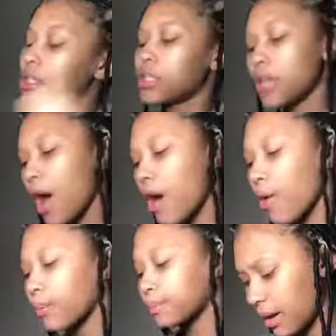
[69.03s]
So,
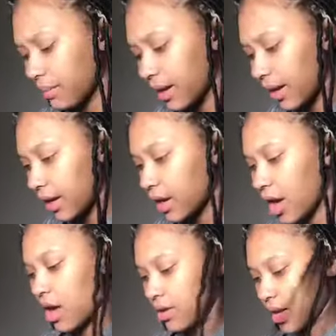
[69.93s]
I'm like,
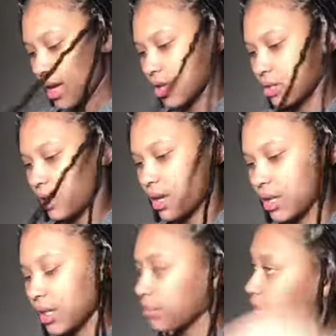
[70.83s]
okay. So, I
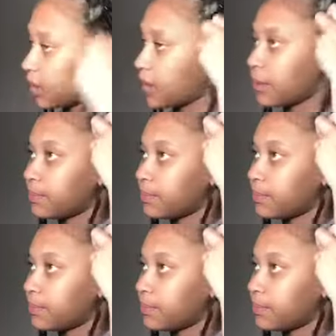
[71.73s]
DM'd her.